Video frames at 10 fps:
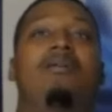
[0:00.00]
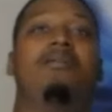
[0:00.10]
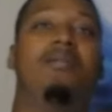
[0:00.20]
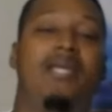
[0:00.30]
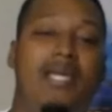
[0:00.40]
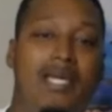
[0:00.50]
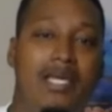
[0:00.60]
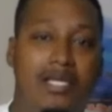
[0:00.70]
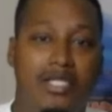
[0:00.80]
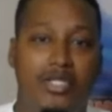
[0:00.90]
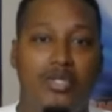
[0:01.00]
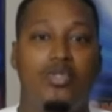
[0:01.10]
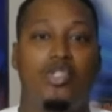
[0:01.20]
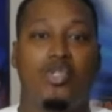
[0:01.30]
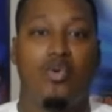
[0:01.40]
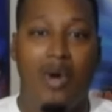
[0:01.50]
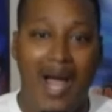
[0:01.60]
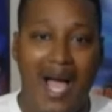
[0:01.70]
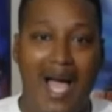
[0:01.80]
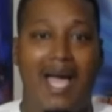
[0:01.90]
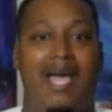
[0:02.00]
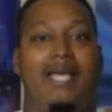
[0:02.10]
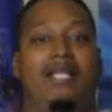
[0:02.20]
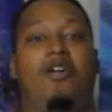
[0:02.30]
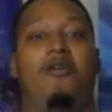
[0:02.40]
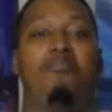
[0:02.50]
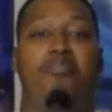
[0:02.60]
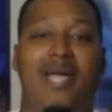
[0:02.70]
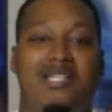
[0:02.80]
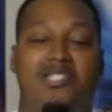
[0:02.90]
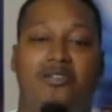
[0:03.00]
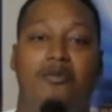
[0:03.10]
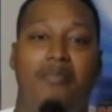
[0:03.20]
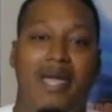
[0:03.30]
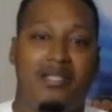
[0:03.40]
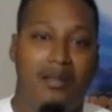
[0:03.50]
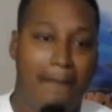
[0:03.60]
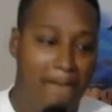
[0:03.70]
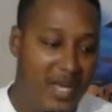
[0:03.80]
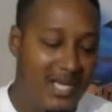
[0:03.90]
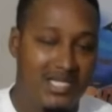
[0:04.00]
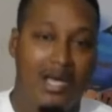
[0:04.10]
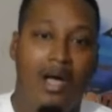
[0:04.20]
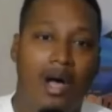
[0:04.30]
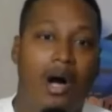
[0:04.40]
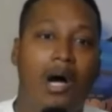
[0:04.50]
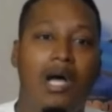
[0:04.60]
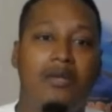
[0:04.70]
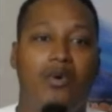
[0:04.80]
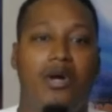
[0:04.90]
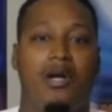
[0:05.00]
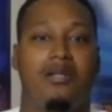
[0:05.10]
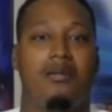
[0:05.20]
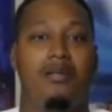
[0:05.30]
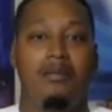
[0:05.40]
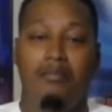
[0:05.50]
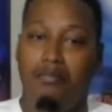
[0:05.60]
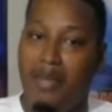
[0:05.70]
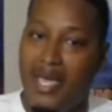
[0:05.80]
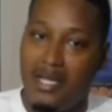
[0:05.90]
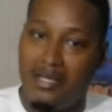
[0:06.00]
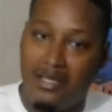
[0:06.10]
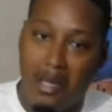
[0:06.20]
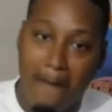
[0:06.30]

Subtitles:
needs to try their best to make the best hardware. Make the